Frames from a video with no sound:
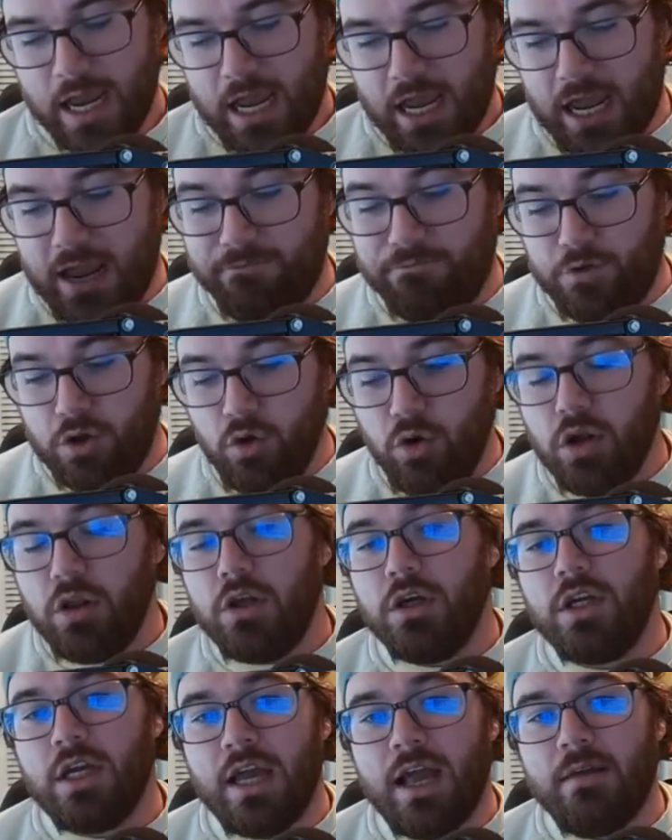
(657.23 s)
If you are
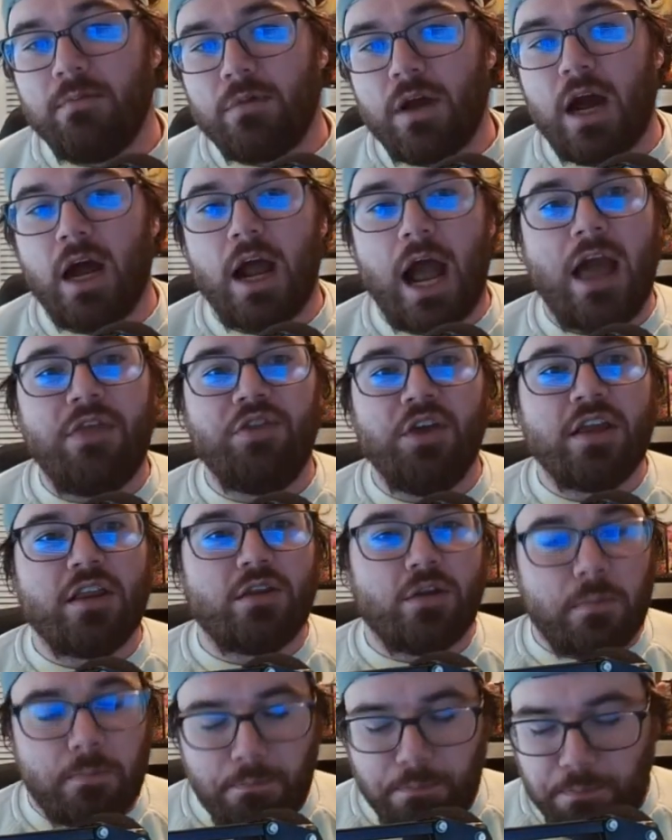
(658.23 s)
looking at, I think
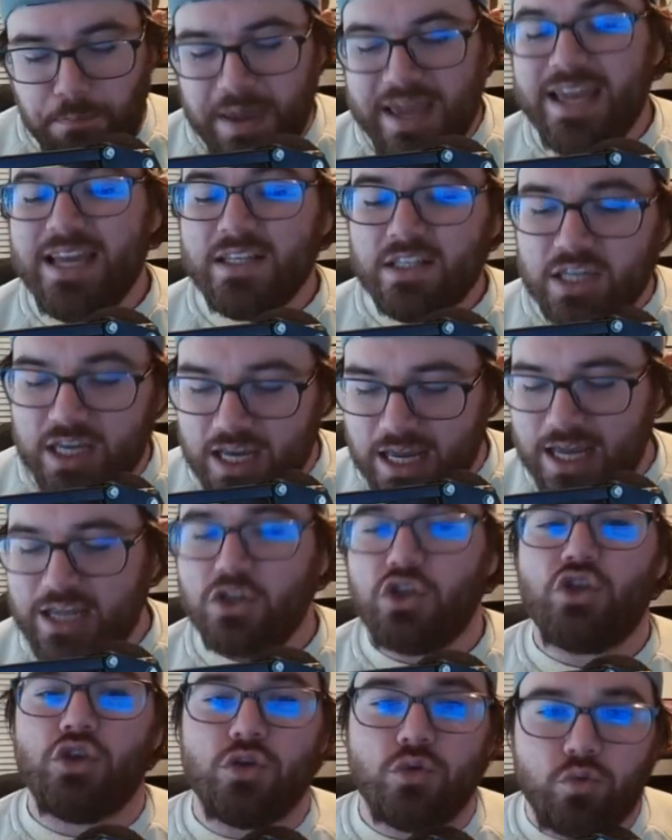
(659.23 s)
the biggest
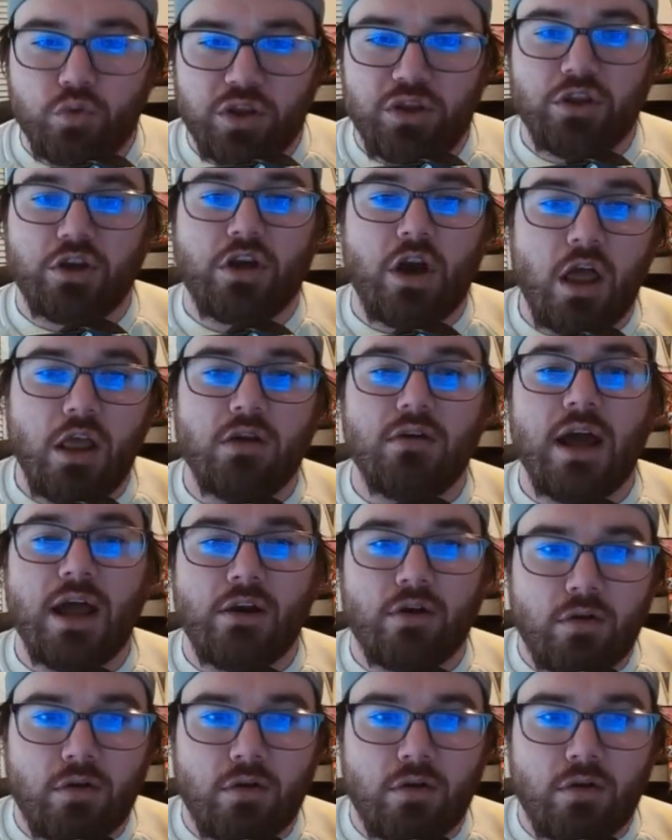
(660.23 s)
issue with the Colorado